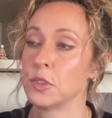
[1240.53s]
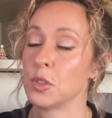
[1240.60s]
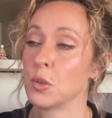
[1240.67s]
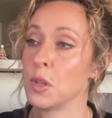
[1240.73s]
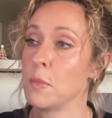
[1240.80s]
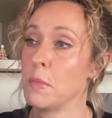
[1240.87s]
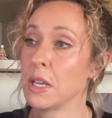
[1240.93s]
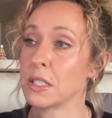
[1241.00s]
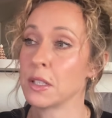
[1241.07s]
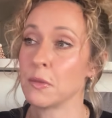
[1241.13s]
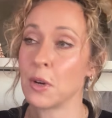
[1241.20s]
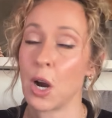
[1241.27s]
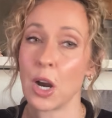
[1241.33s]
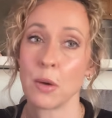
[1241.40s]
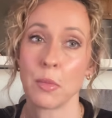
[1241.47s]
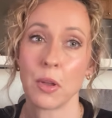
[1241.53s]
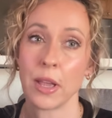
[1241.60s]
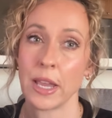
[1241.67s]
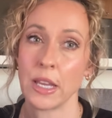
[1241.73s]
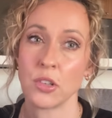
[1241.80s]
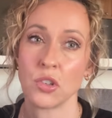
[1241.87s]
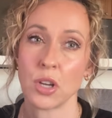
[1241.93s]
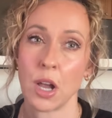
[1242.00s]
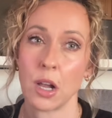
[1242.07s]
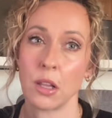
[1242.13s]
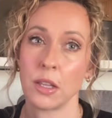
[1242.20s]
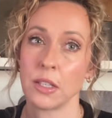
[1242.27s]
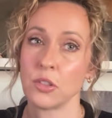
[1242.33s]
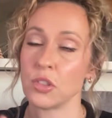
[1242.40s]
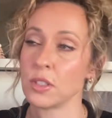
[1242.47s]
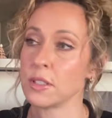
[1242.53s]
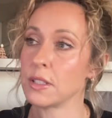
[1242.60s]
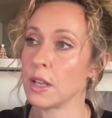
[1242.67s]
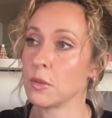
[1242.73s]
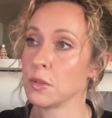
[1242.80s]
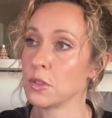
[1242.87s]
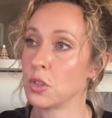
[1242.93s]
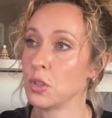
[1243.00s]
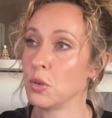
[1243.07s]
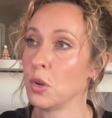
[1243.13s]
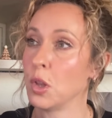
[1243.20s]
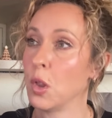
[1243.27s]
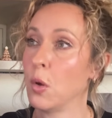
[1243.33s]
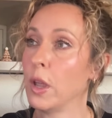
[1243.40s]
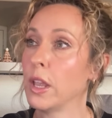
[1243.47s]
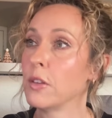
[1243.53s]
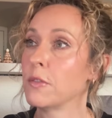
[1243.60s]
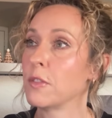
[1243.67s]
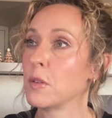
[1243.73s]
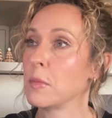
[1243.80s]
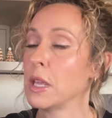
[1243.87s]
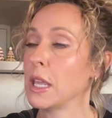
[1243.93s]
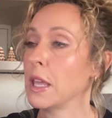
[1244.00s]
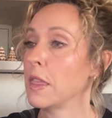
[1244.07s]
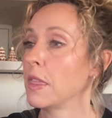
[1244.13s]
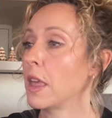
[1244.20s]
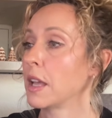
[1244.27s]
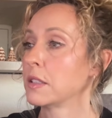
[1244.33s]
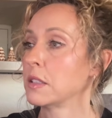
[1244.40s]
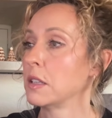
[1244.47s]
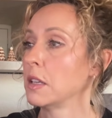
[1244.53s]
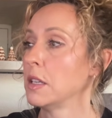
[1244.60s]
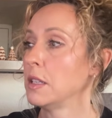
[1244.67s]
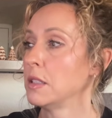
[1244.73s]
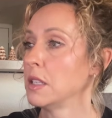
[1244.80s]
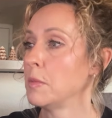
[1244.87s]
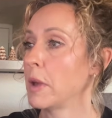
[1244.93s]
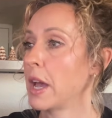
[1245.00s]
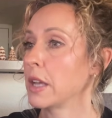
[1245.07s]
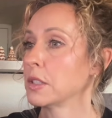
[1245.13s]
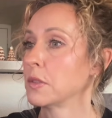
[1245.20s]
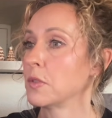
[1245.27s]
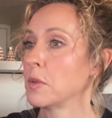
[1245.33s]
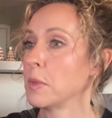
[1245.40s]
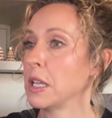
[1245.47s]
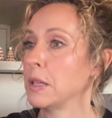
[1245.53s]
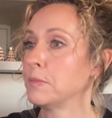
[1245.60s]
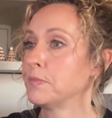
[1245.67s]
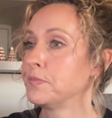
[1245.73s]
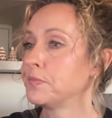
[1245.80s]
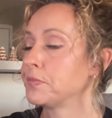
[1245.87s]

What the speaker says: So the mix of caramel and chocolate just sounds too cloying for me. That's an easy pass for me.